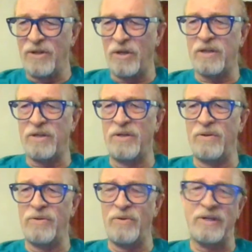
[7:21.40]
You
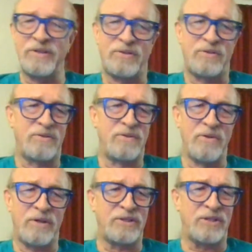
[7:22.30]

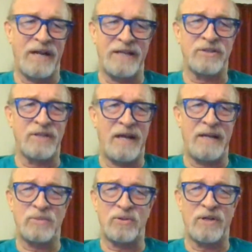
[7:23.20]
could change
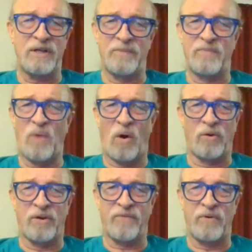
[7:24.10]
names. You could give them
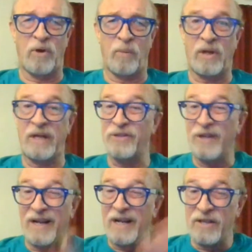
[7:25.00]
all different nomenclature.
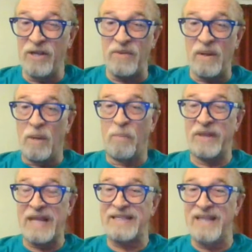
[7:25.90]

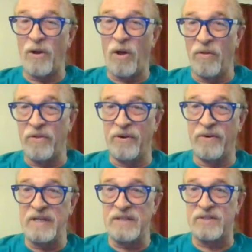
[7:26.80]
But that's not all that
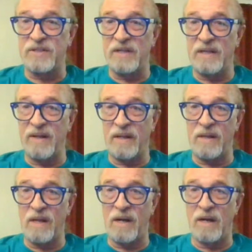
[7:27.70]
there is
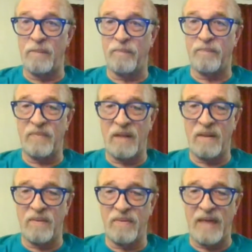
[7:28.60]

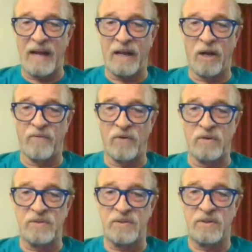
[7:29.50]
that
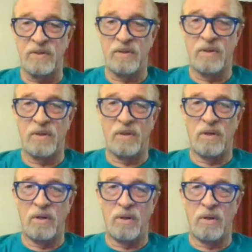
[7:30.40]
governs
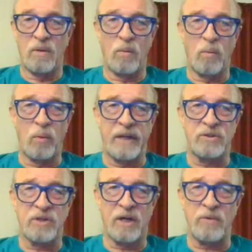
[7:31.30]

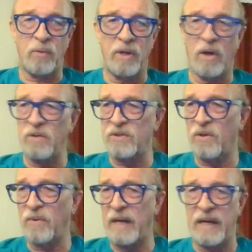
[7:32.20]
Wing Chun. We
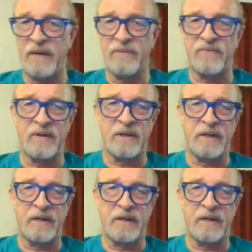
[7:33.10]
also have